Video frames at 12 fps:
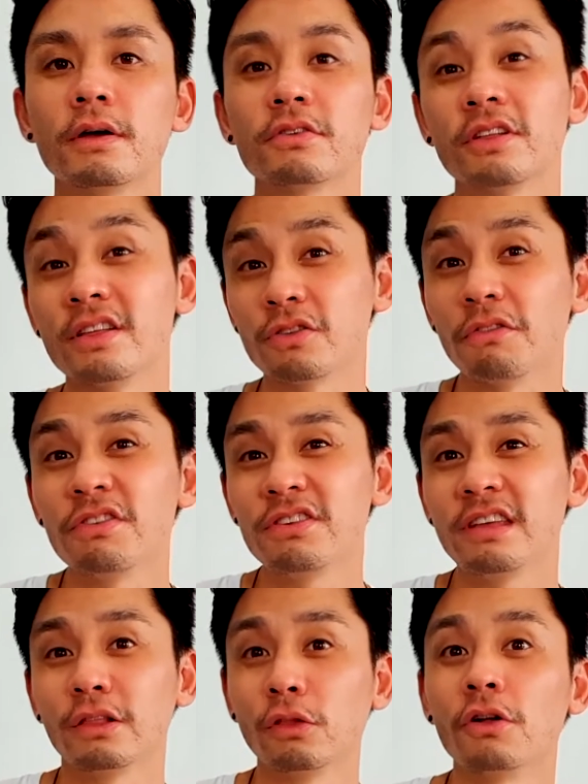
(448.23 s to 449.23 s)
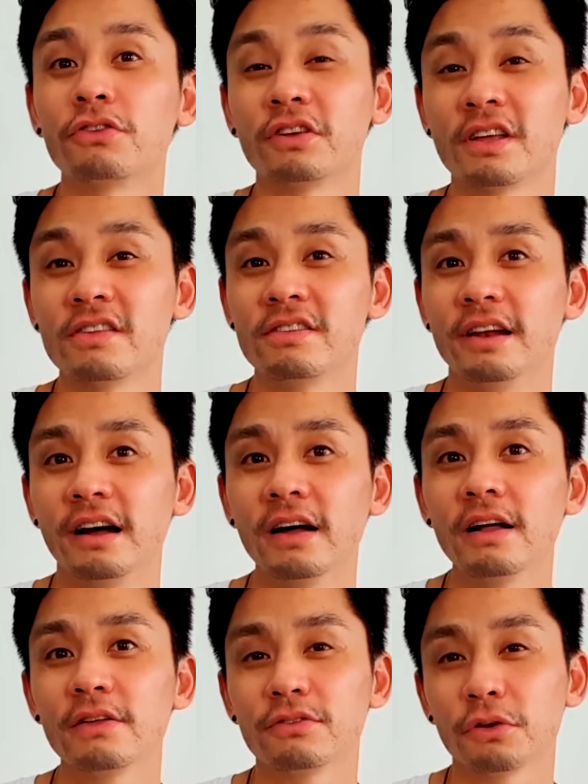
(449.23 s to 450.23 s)
there's obviously a lot to consider.
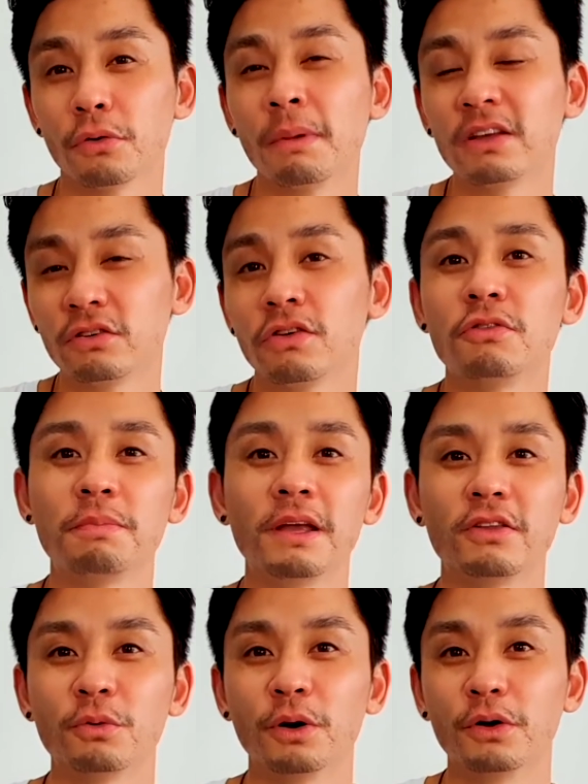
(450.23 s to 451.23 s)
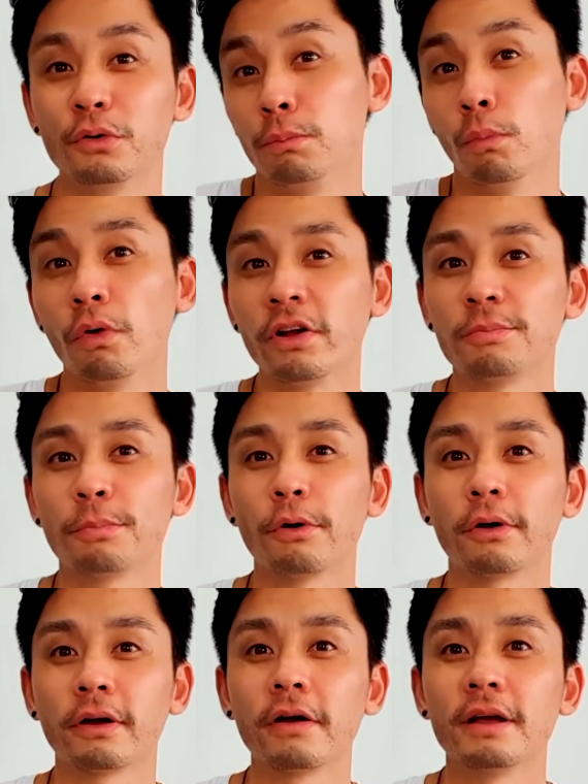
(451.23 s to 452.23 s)
So make sure you speak to a good mortgage
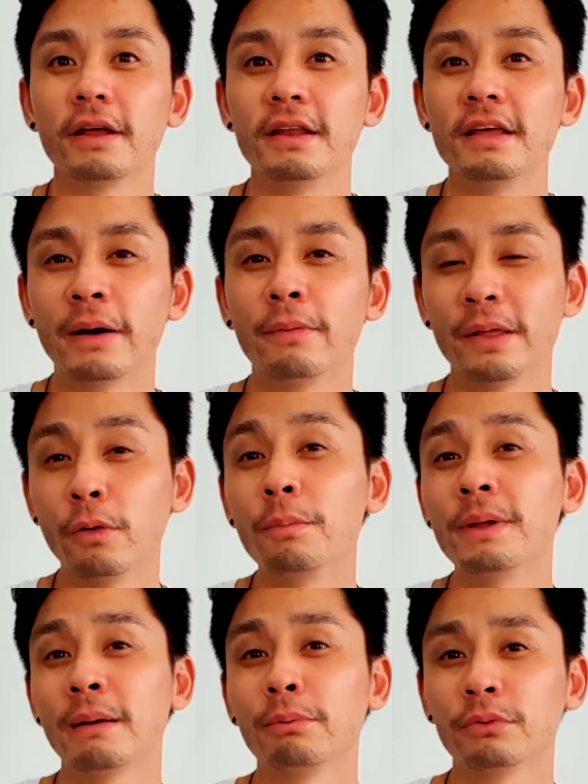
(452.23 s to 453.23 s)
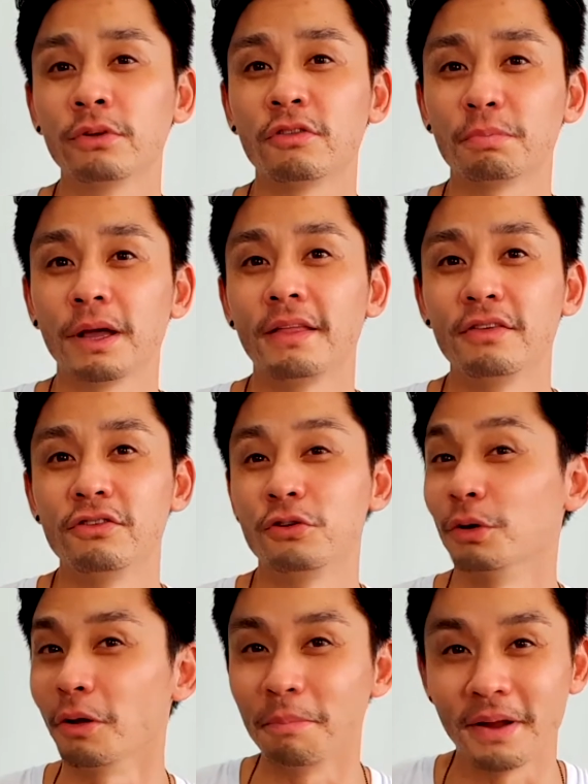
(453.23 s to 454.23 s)
broker and they'll be able to explain this to you
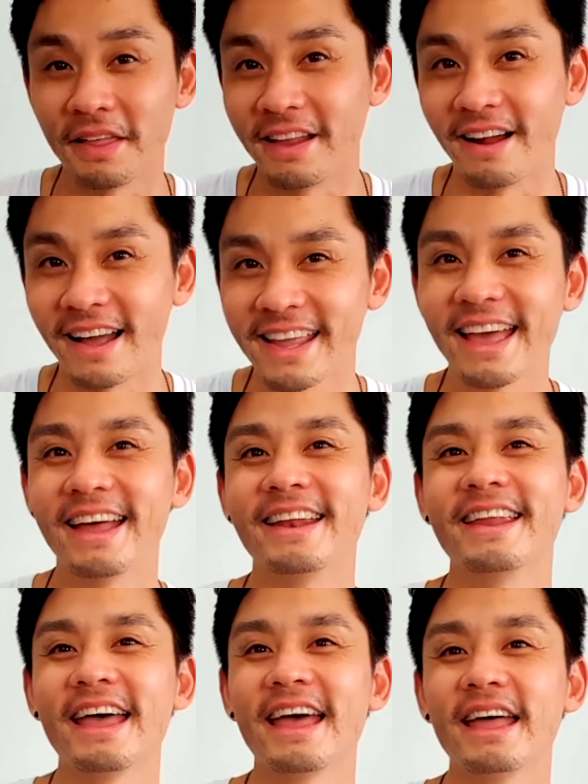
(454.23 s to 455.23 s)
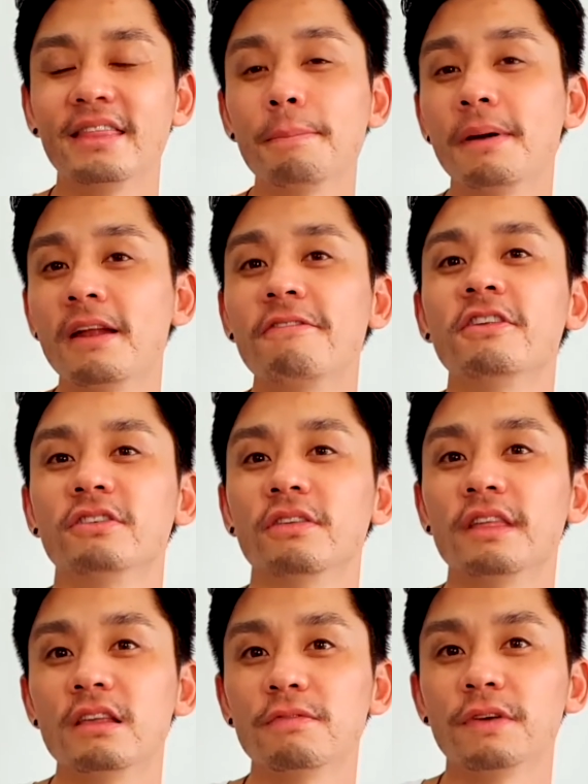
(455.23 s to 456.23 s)
a lot better than I can, and the benefits of
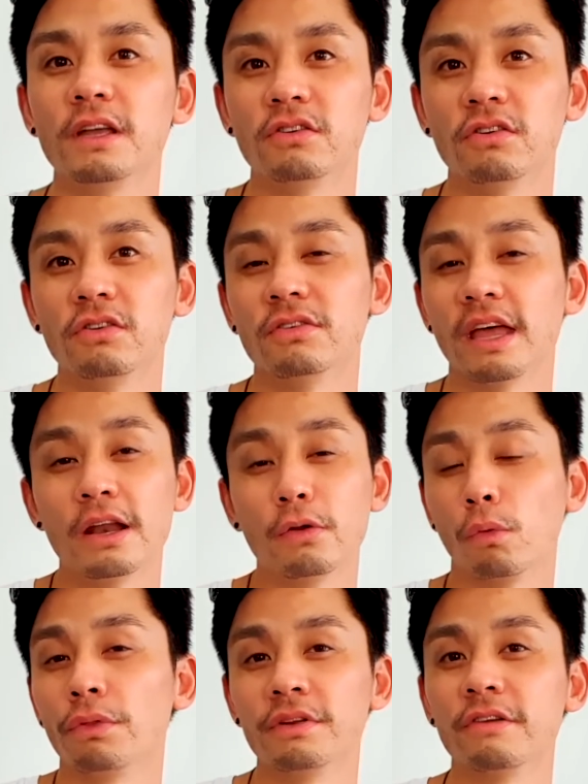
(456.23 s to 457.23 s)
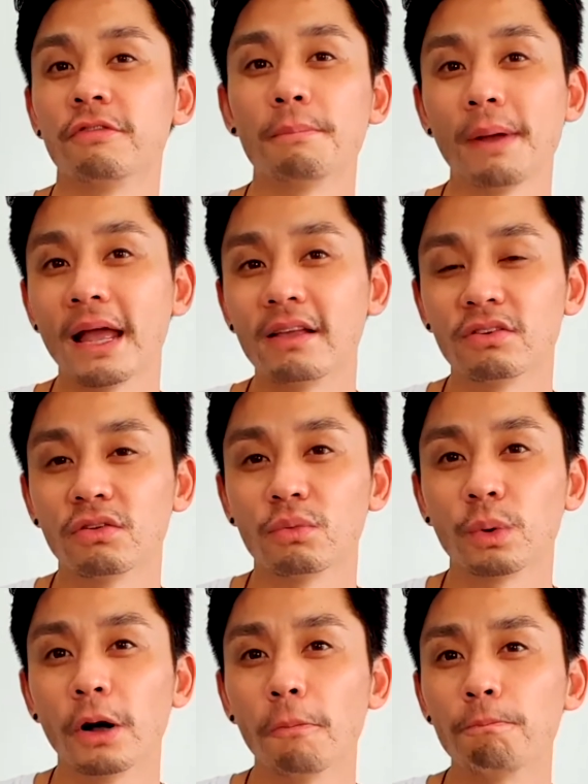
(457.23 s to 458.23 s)
these features and all the different banks as well.